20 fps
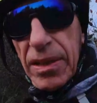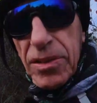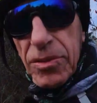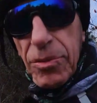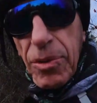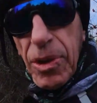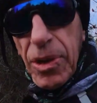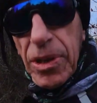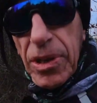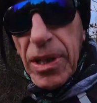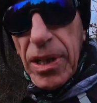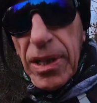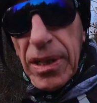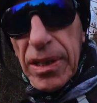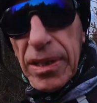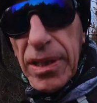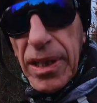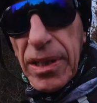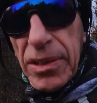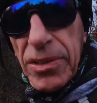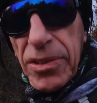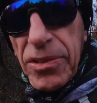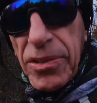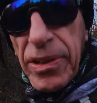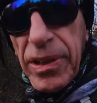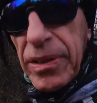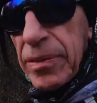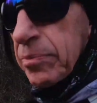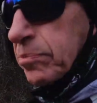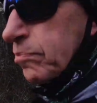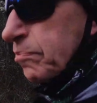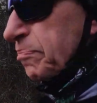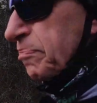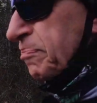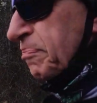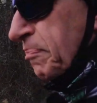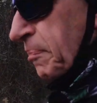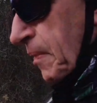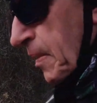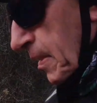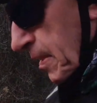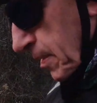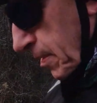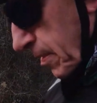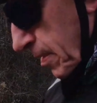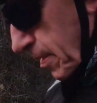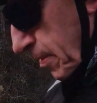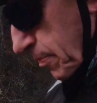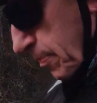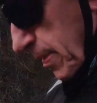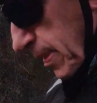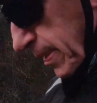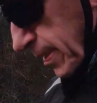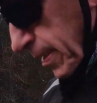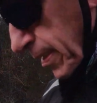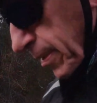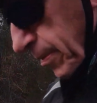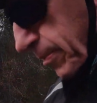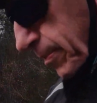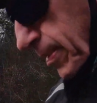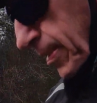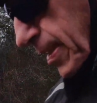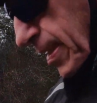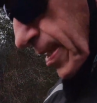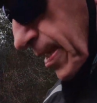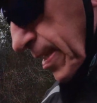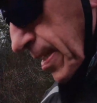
does it work on the touchscreen? So here's my Garmin